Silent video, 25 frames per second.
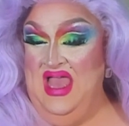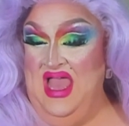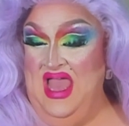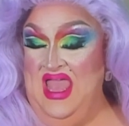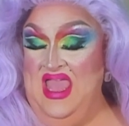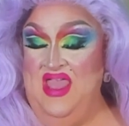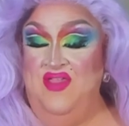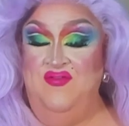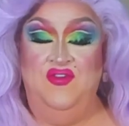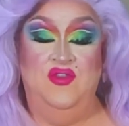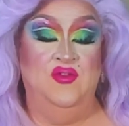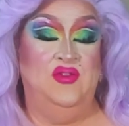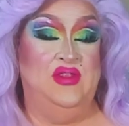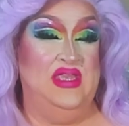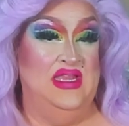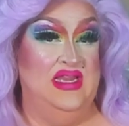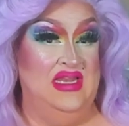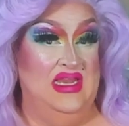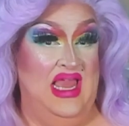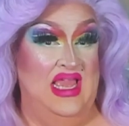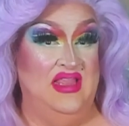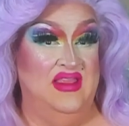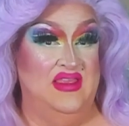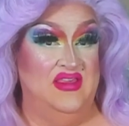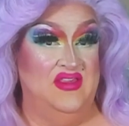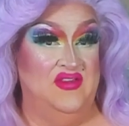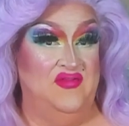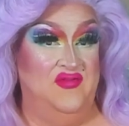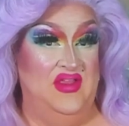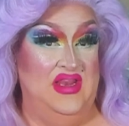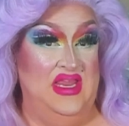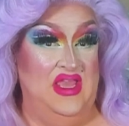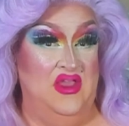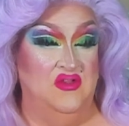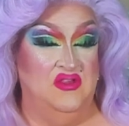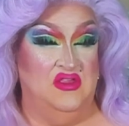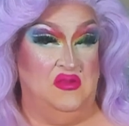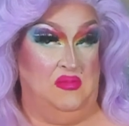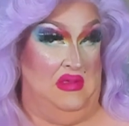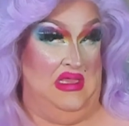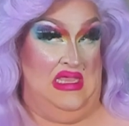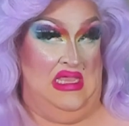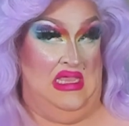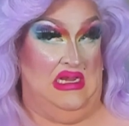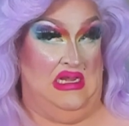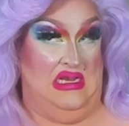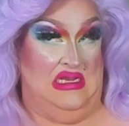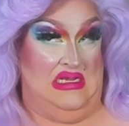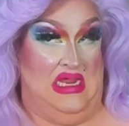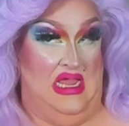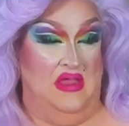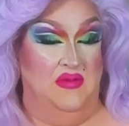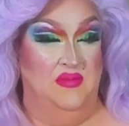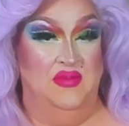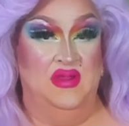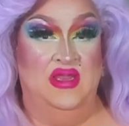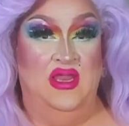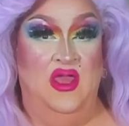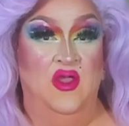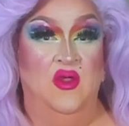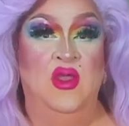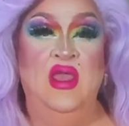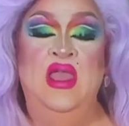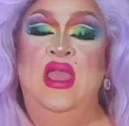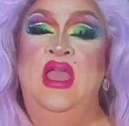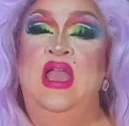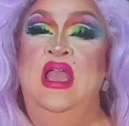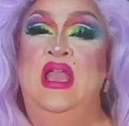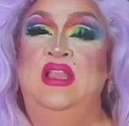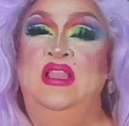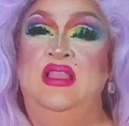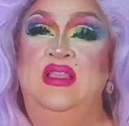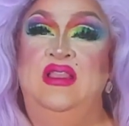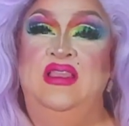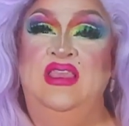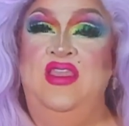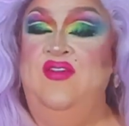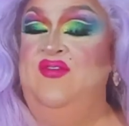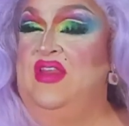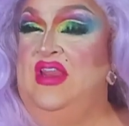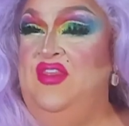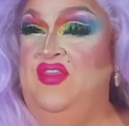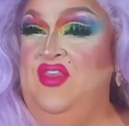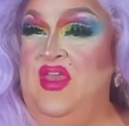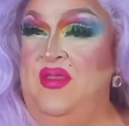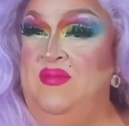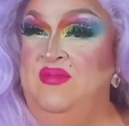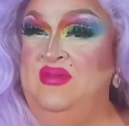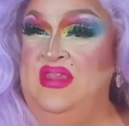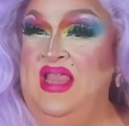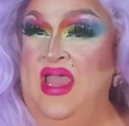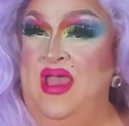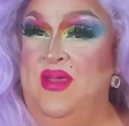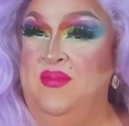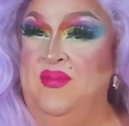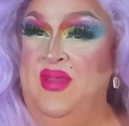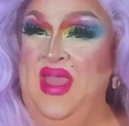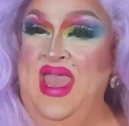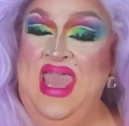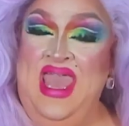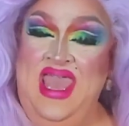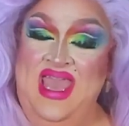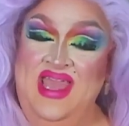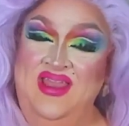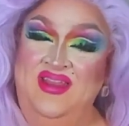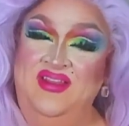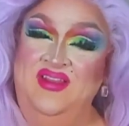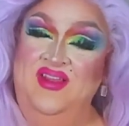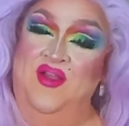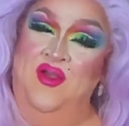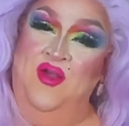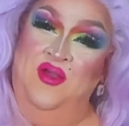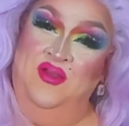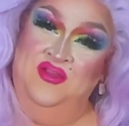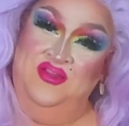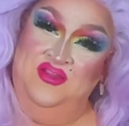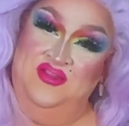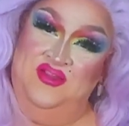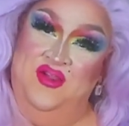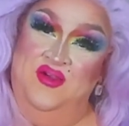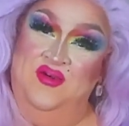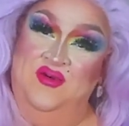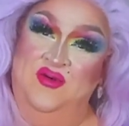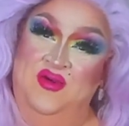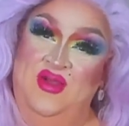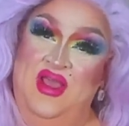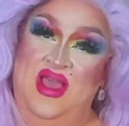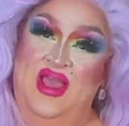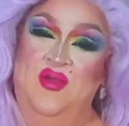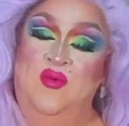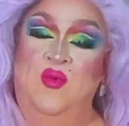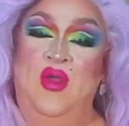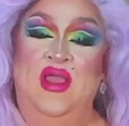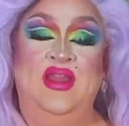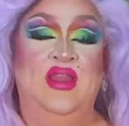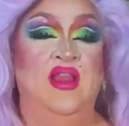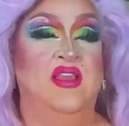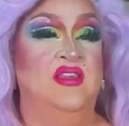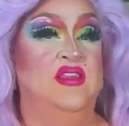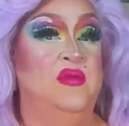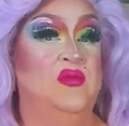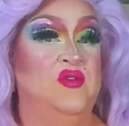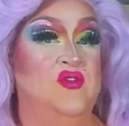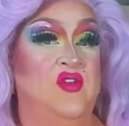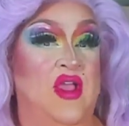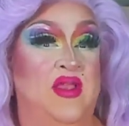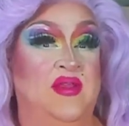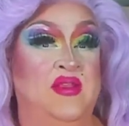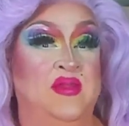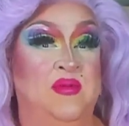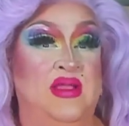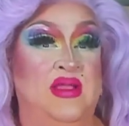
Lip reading: if you did like this video, speaking of down below, give it a thumbs up. And also, why not subscribe to